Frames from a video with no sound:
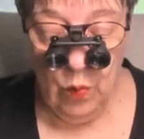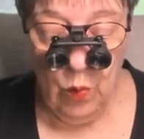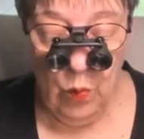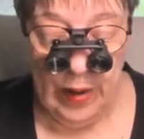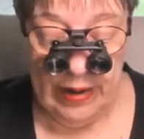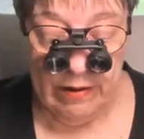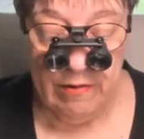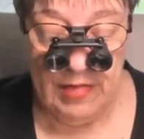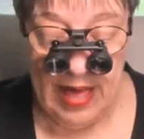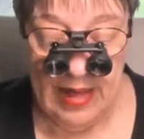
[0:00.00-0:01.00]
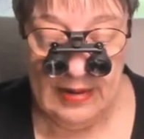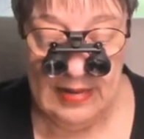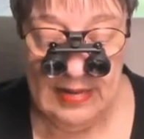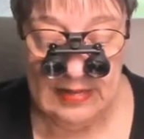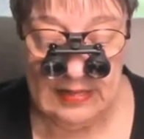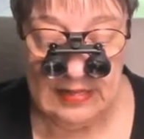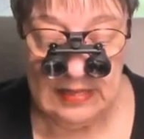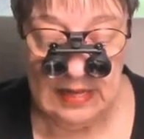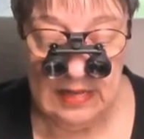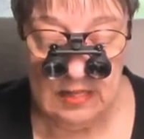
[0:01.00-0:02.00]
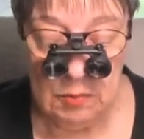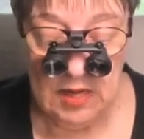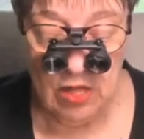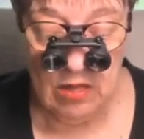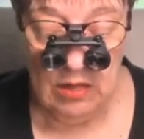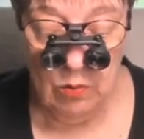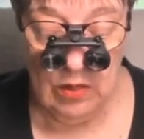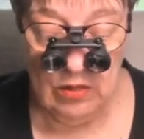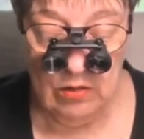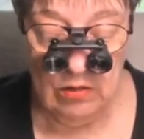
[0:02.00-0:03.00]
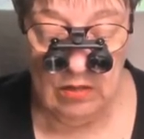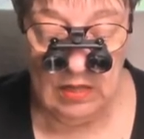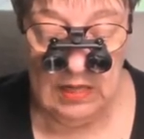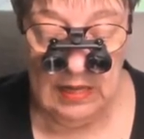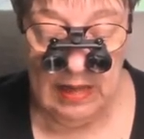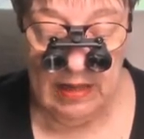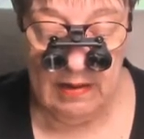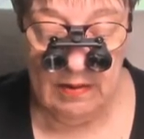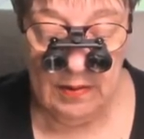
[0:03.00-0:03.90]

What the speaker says: where that is, especially when you're looking at